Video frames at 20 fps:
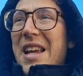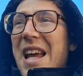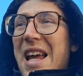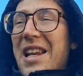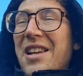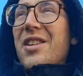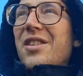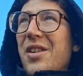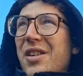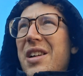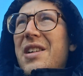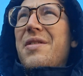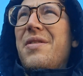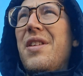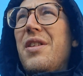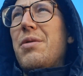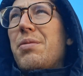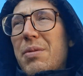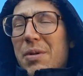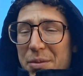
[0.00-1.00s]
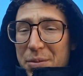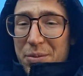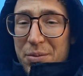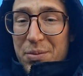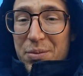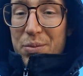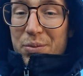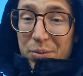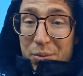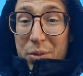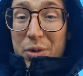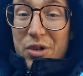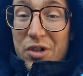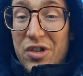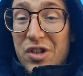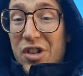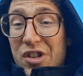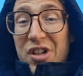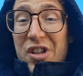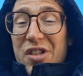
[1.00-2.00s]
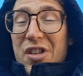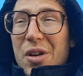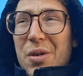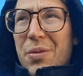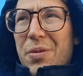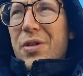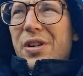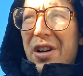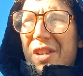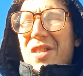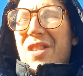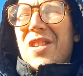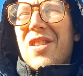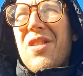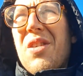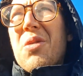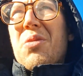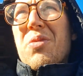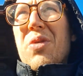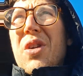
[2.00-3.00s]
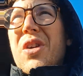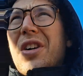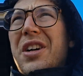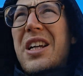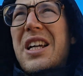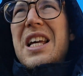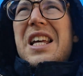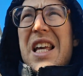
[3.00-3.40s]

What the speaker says: And look, if this one was just its own fragrance in its own right,